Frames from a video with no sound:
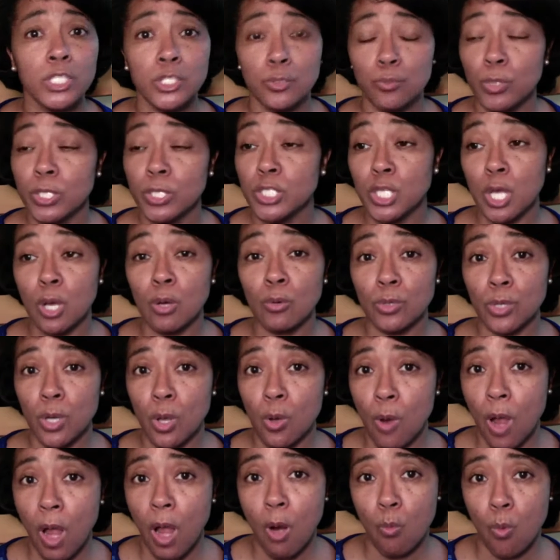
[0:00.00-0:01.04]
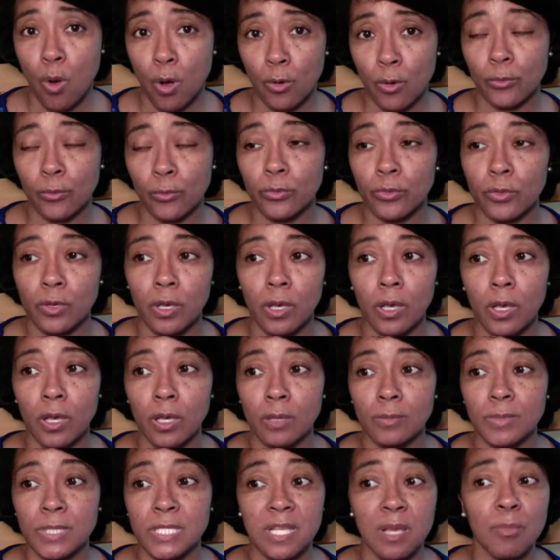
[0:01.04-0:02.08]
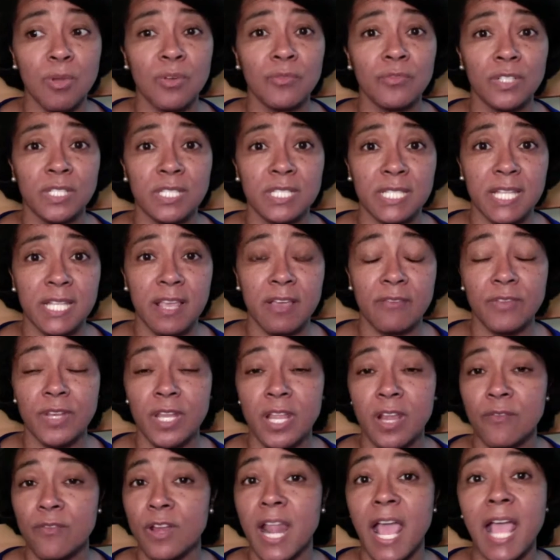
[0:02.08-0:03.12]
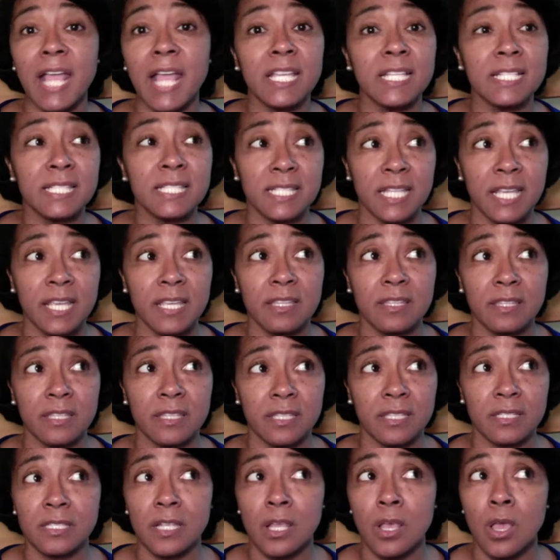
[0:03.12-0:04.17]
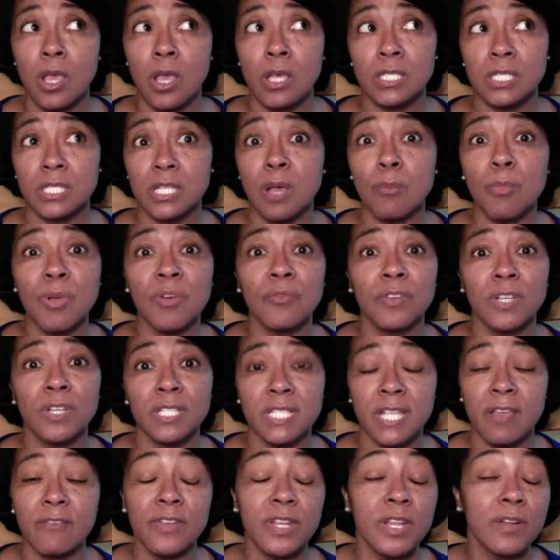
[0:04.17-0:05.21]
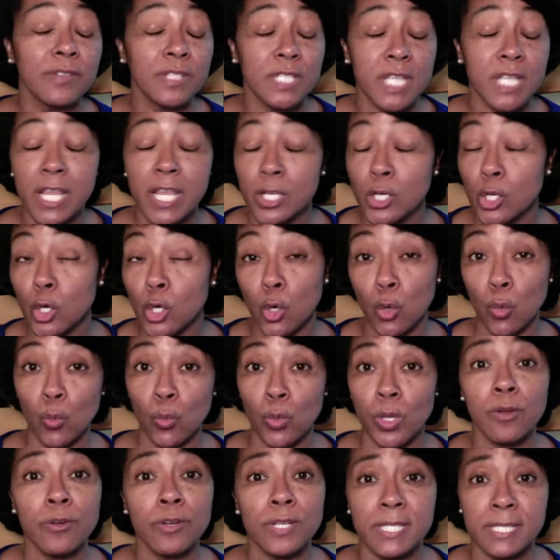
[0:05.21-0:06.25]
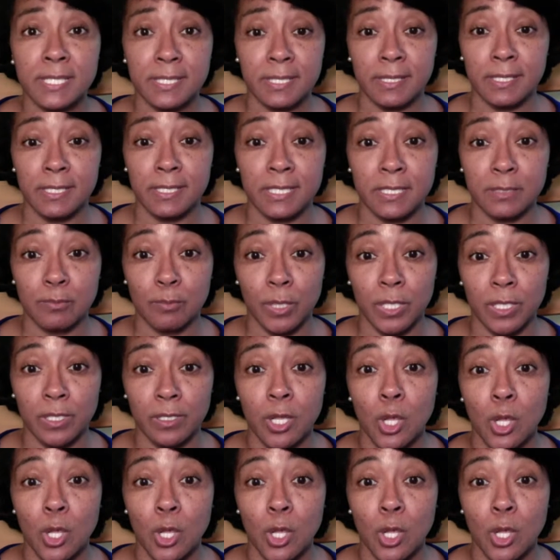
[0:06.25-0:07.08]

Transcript: we don't know our worth. Some of us have never, and I can say this, some of us have never taken a career assessment.